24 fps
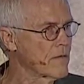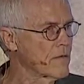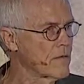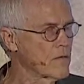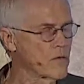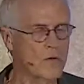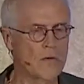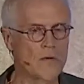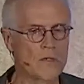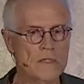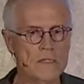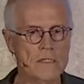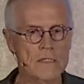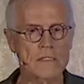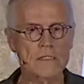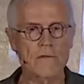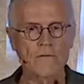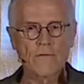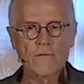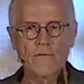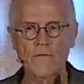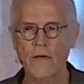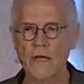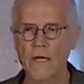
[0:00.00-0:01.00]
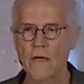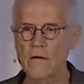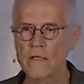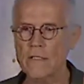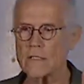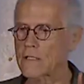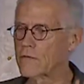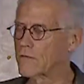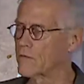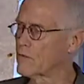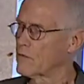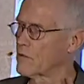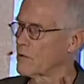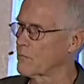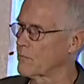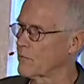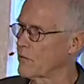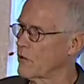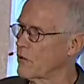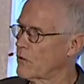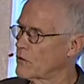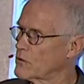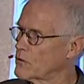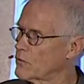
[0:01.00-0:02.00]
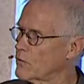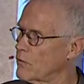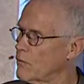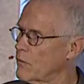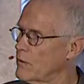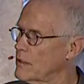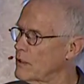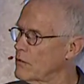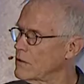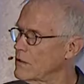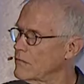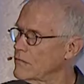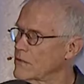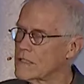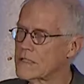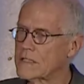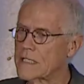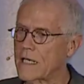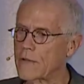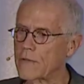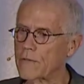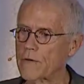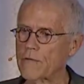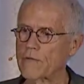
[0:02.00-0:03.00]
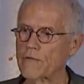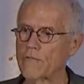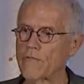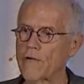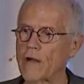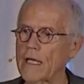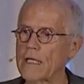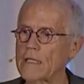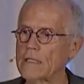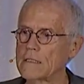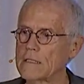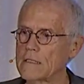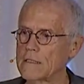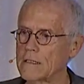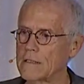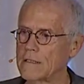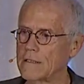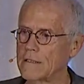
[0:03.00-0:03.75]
So, this is a very different approach. We don't even say we're right.